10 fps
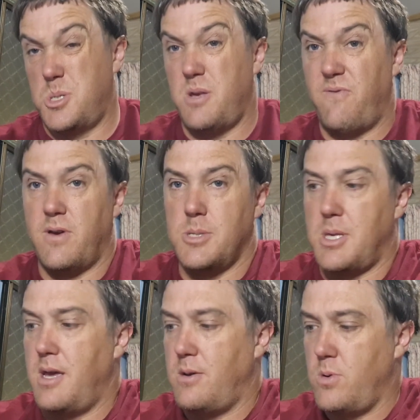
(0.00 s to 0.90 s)
certificates;
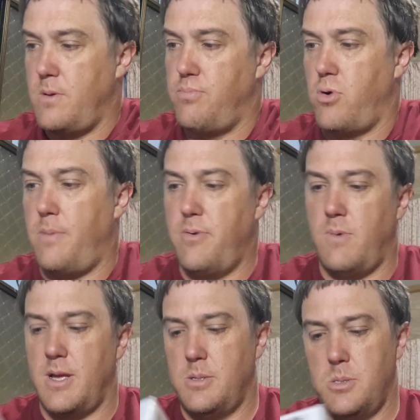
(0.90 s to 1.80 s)
they are proper
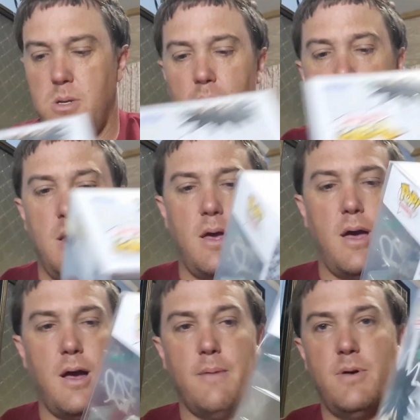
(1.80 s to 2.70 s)
ones,
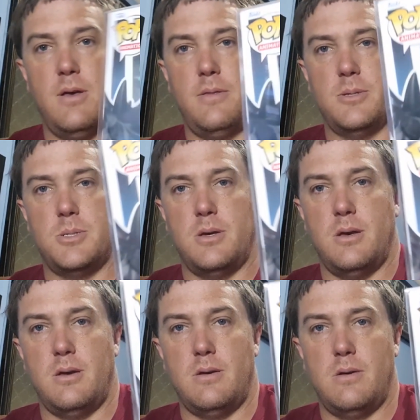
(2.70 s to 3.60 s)
and there's
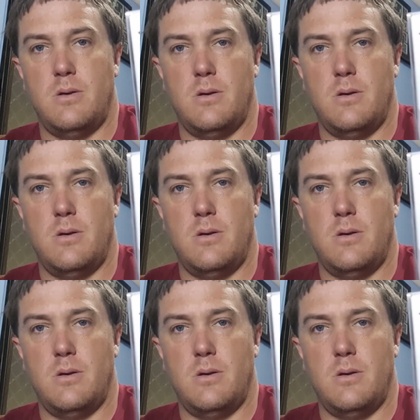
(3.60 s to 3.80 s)
a